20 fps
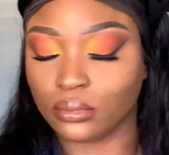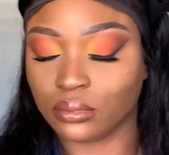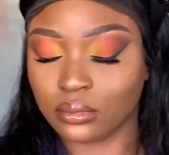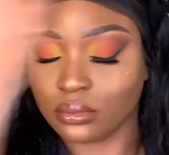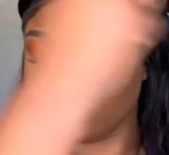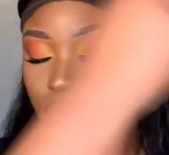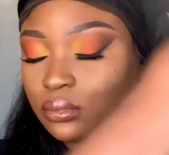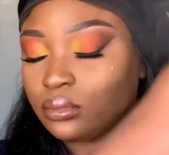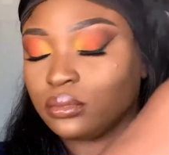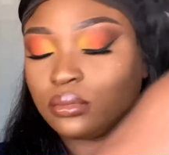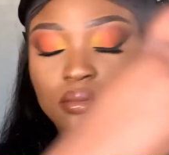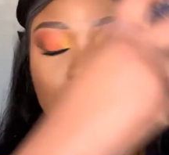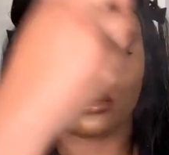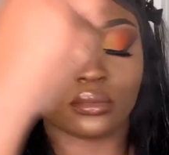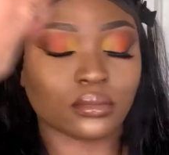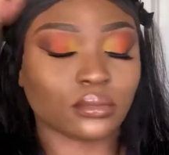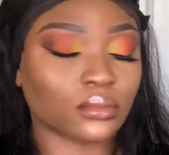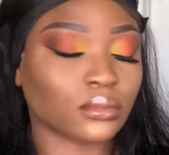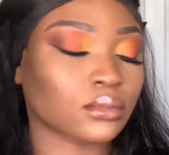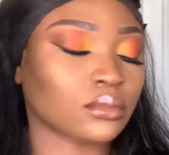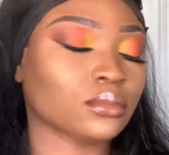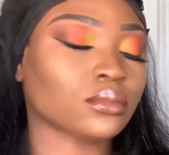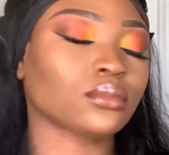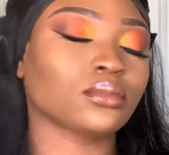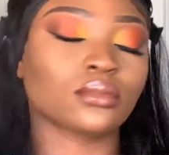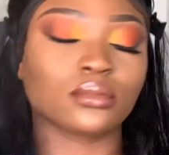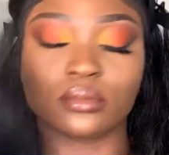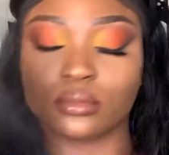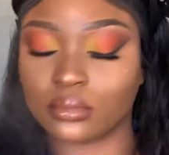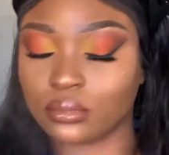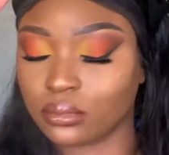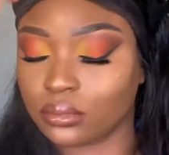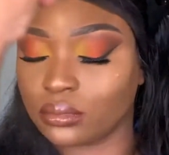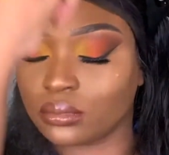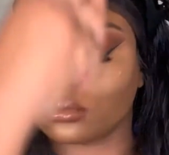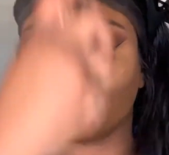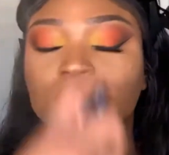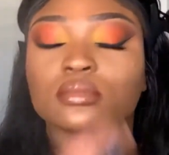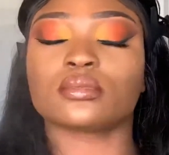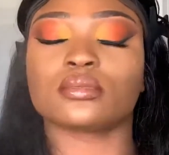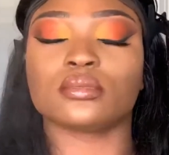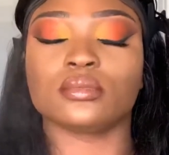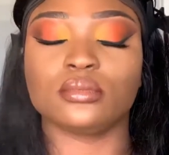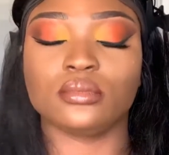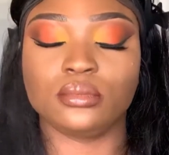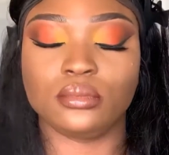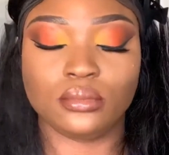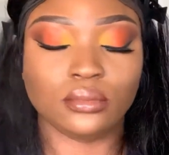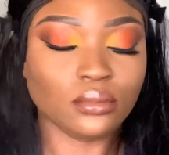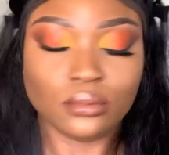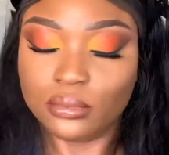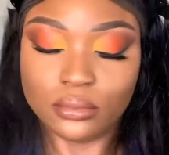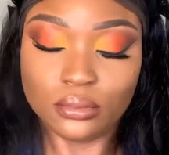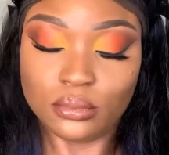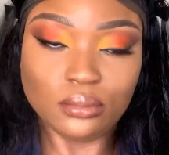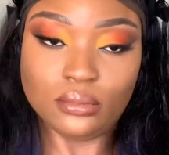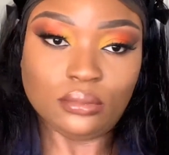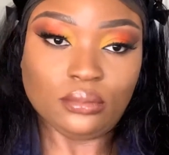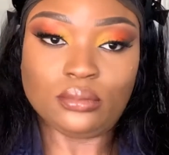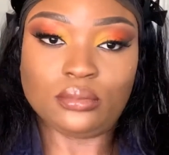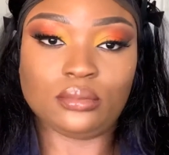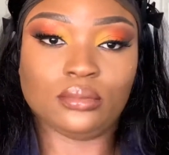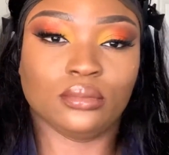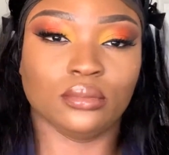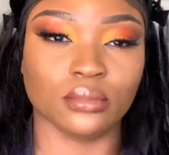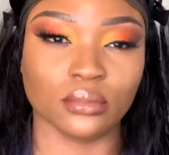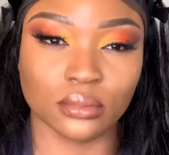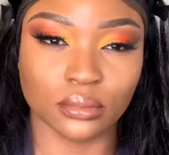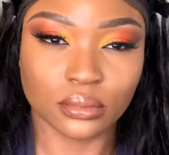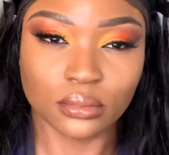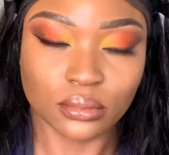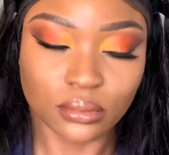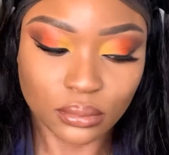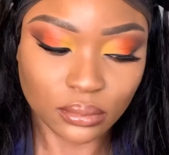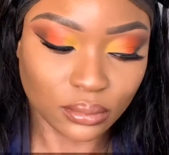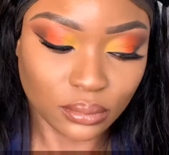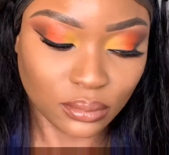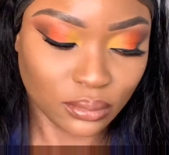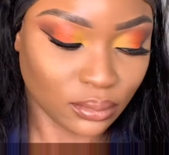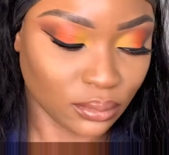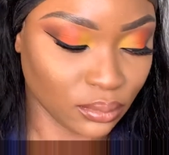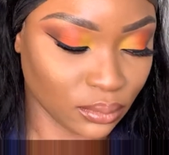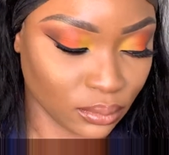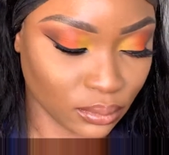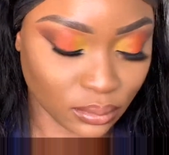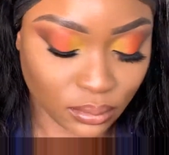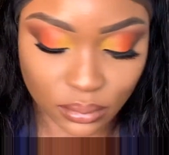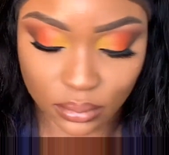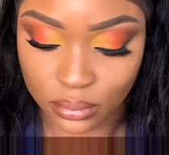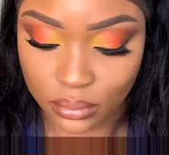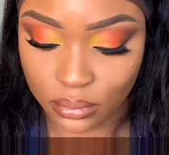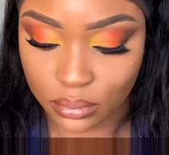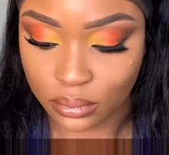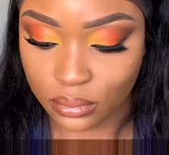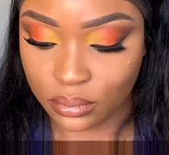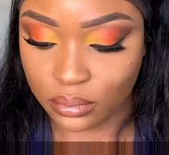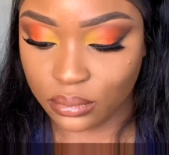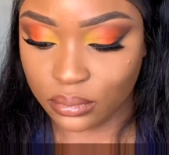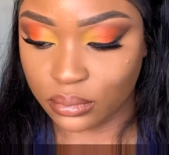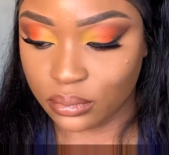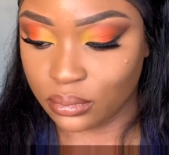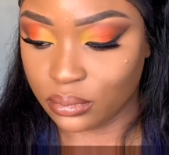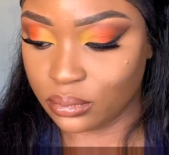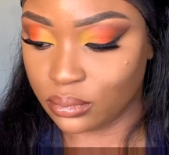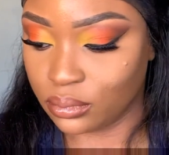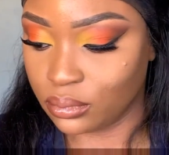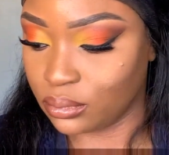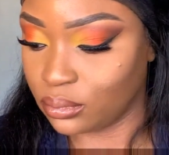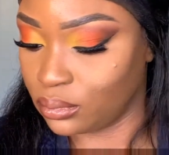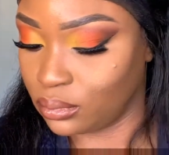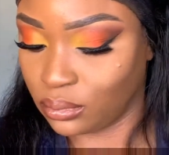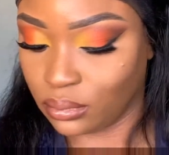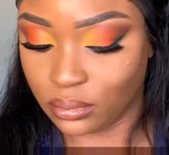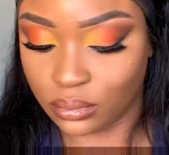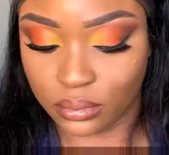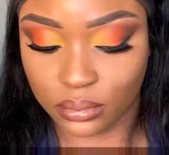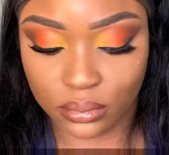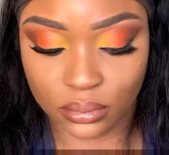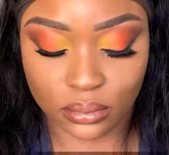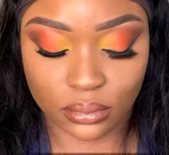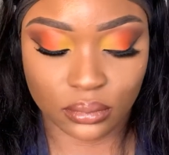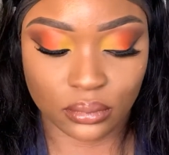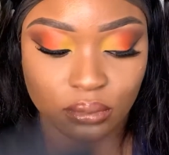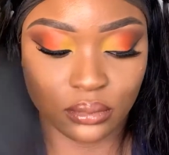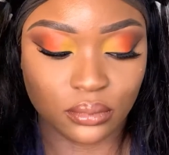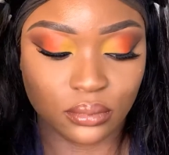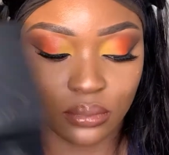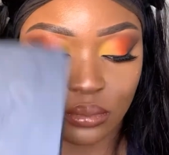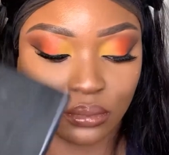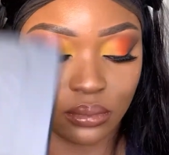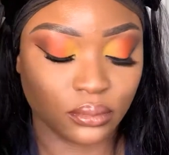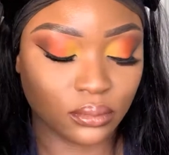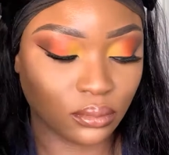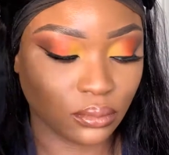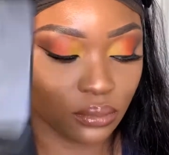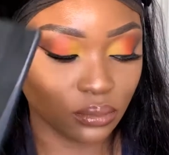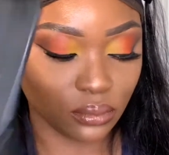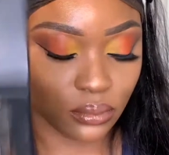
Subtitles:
with Elf matte setting spray. And that's pretty much it. And then I